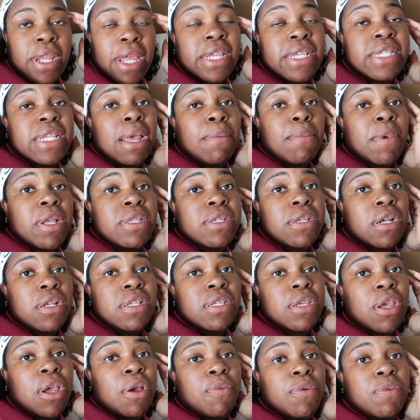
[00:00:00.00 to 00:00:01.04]
last time I
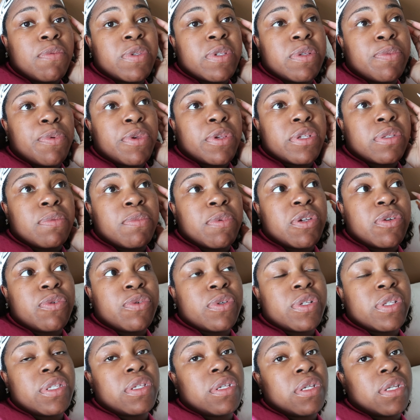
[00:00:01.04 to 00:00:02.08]
talked to y'all, we were supposed to be
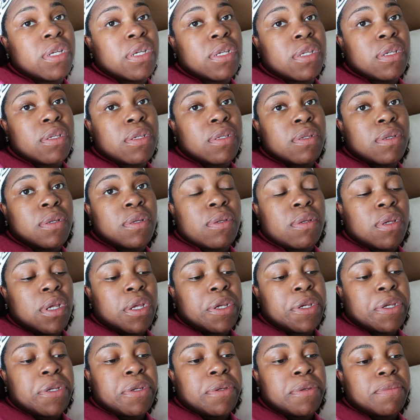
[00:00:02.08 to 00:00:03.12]
going to the
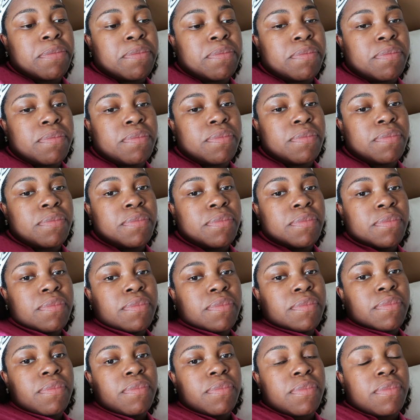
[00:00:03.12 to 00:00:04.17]
um,
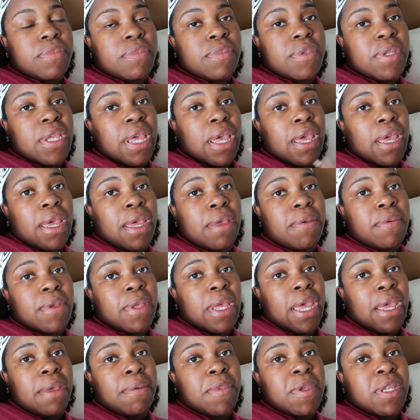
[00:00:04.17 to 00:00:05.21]
K,
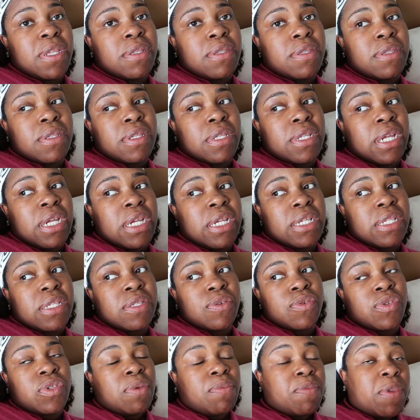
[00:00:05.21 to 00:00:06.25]
Cayman
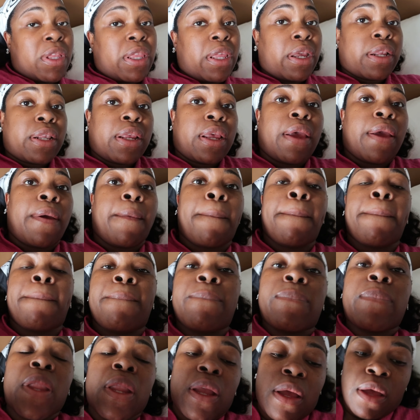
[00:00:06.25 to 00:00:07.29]
Duns or something like that.
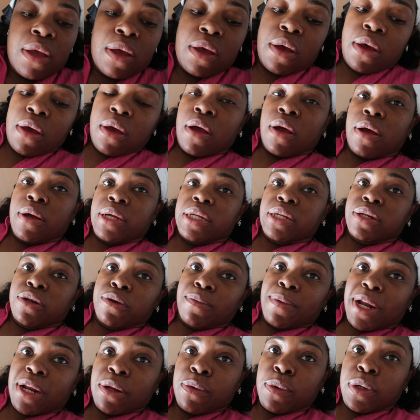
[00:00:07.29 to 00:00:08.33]
Uh,
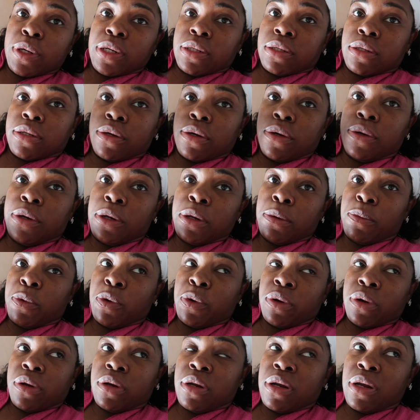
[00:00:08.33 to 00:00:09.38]
nobody wanted to go
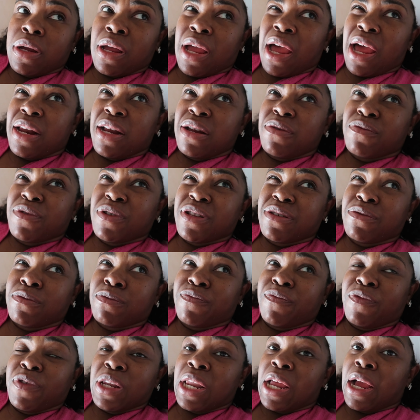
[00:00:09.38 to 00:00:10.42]
anymore. I didn't really
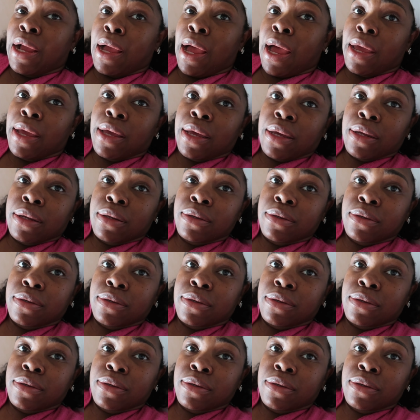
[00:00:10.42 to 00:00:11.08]
feel like hiking,